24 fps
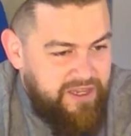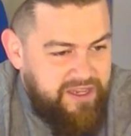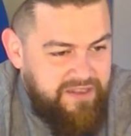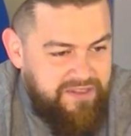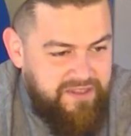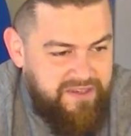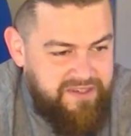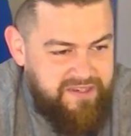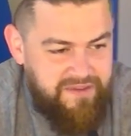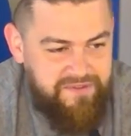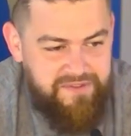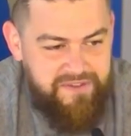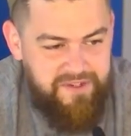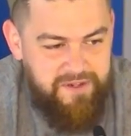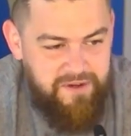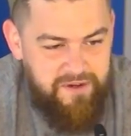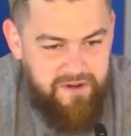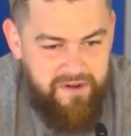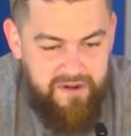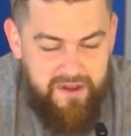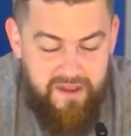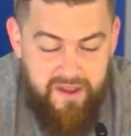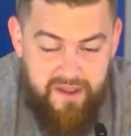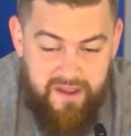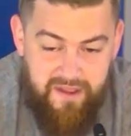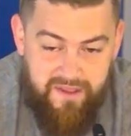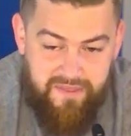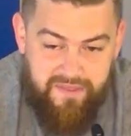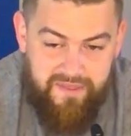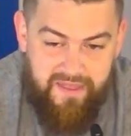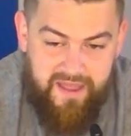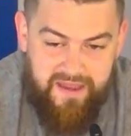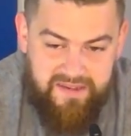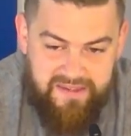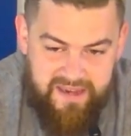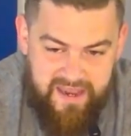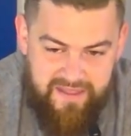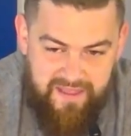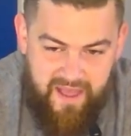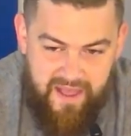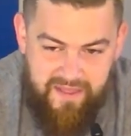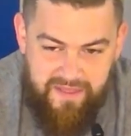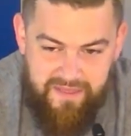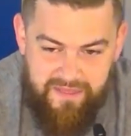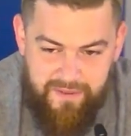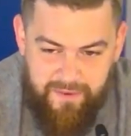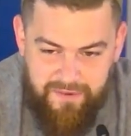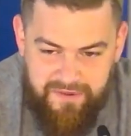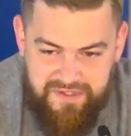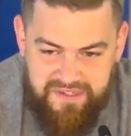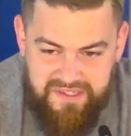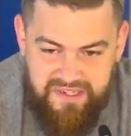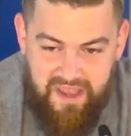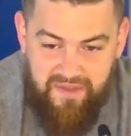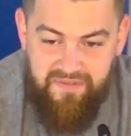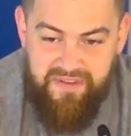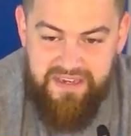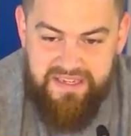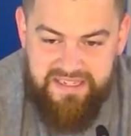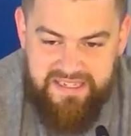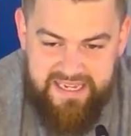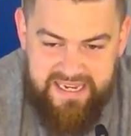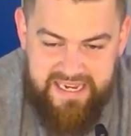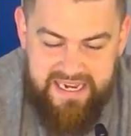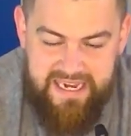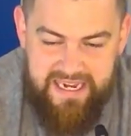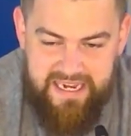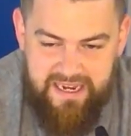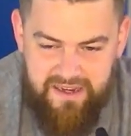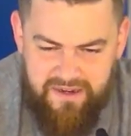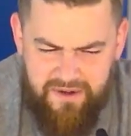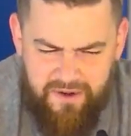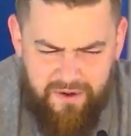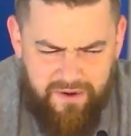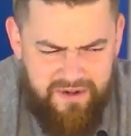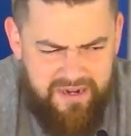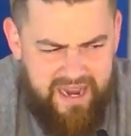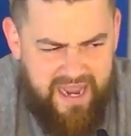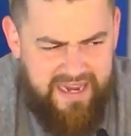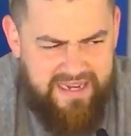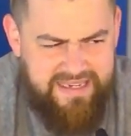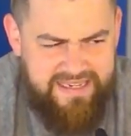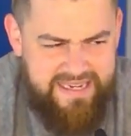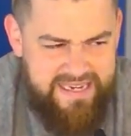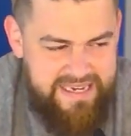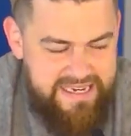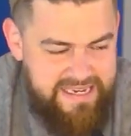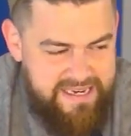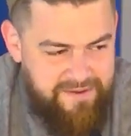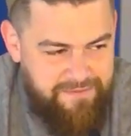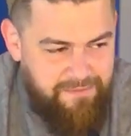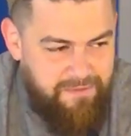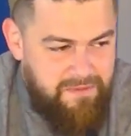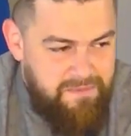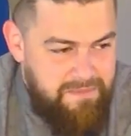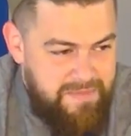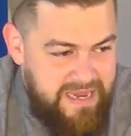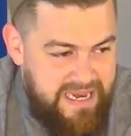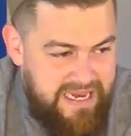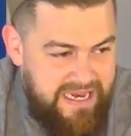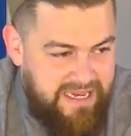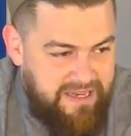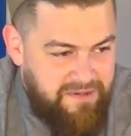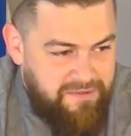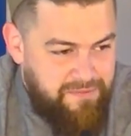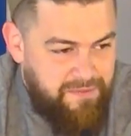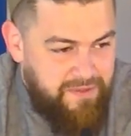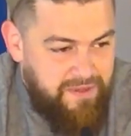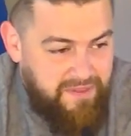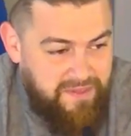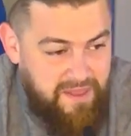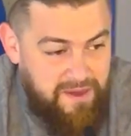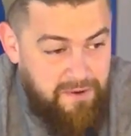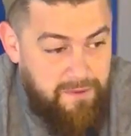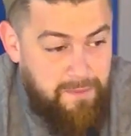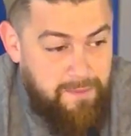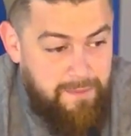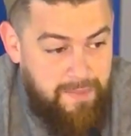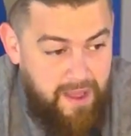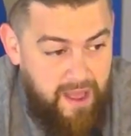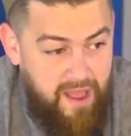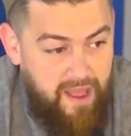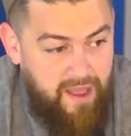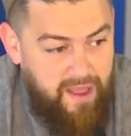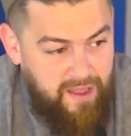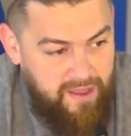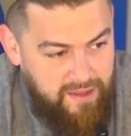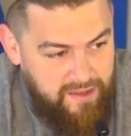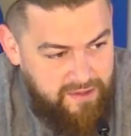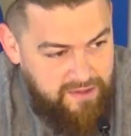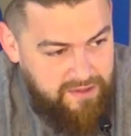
in the tafsir, they say that there's 17 or 19 different meanings for the letter ba.